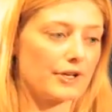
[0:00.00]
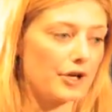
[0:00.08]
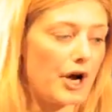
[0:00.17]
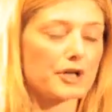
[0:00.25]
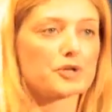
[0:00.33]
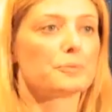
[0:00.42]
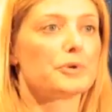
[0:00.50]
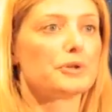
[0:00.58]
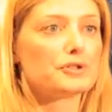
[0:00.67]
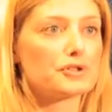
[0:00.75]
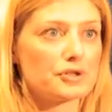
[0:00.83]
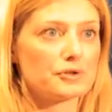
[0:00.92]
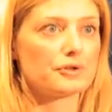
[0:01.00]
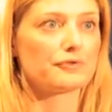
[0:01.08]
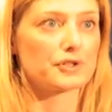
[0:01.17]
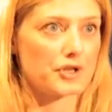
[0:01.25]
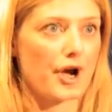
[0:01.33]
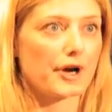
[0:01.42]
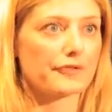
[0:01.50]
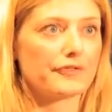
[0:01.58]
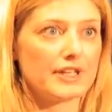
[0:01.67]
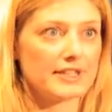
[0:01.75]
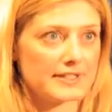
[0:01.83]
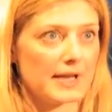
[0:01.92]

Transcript: contribute to photography in